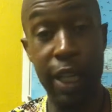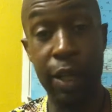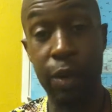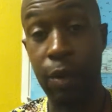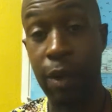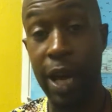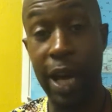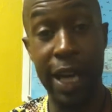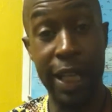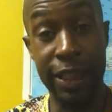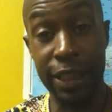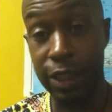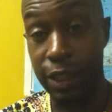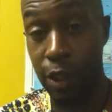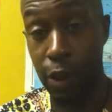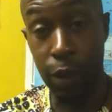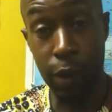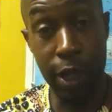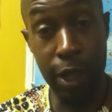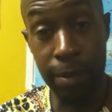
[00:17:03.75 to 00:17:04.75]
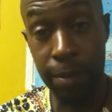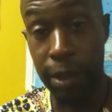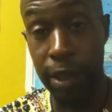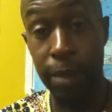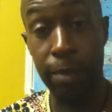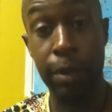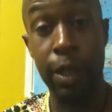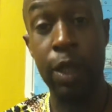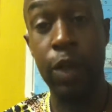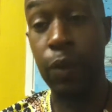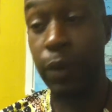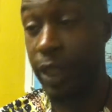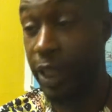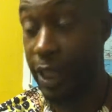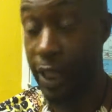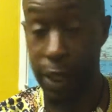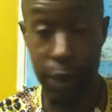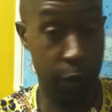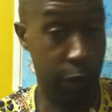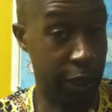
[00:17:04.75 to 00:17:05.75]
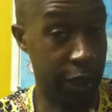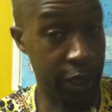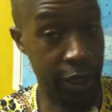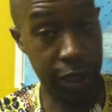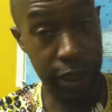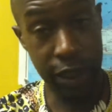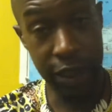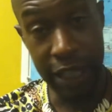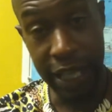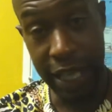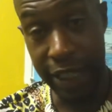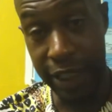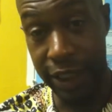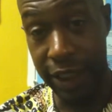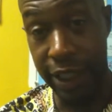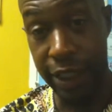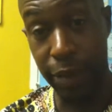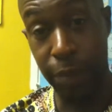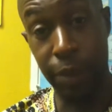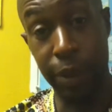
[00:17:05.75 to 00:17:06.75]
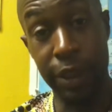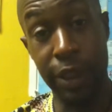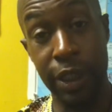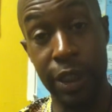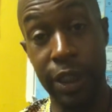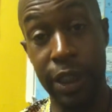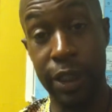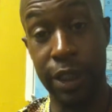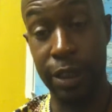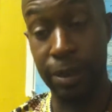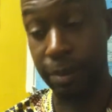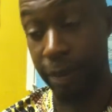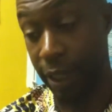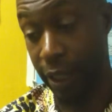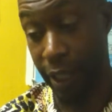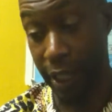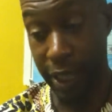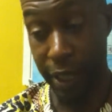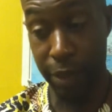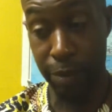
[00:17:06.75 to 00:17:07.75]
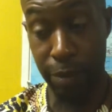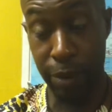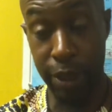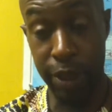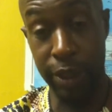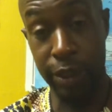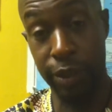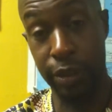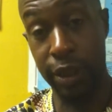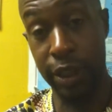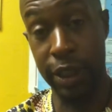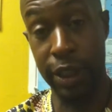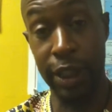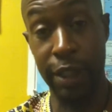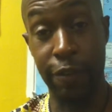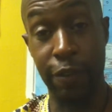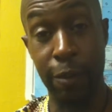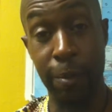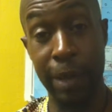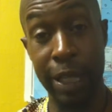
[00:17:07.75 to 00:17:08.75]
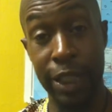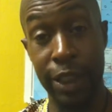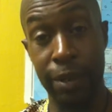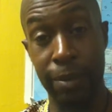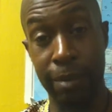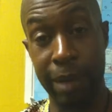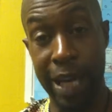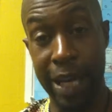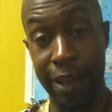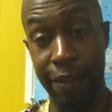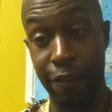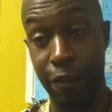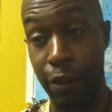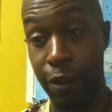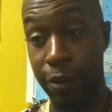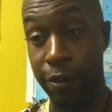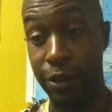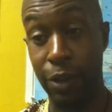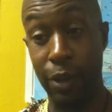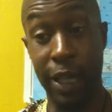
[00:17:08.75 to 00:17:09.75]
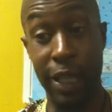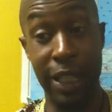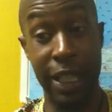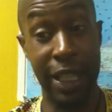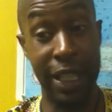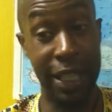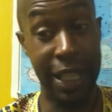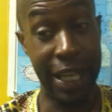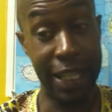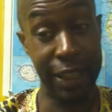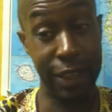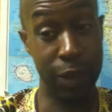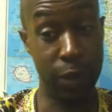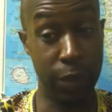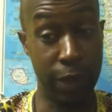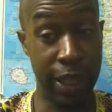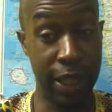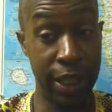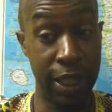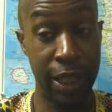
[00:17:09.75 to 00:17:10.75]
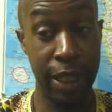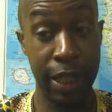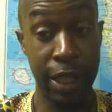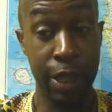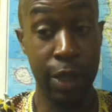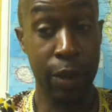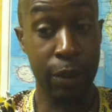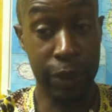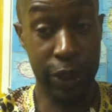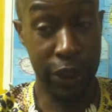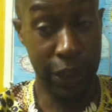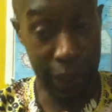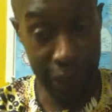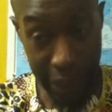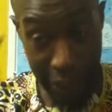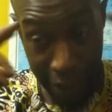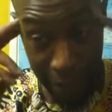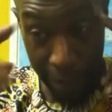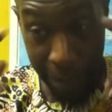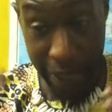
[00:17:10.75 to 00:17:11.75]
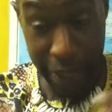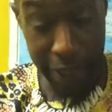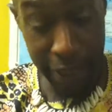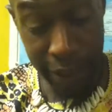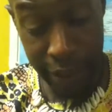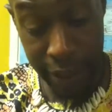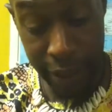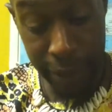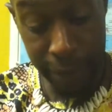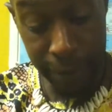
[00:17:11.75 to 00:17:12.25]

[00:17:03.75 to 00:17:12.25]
otherwise, is going to come up with dealing with the United States prison system and getting brothers this information back and forth. So I think that's the way we should think about it.